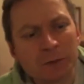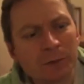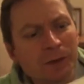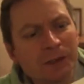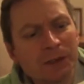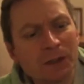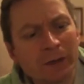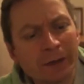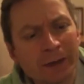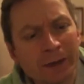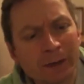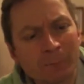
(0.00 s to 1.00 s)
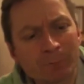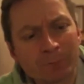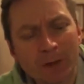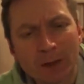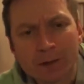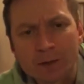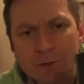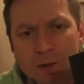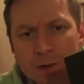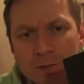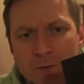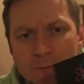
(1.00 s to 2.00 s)
but this guy here, I've never
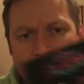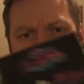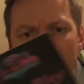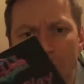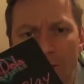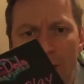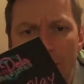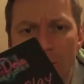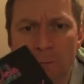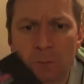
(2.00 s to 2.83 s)
heard of him, Steve Deller.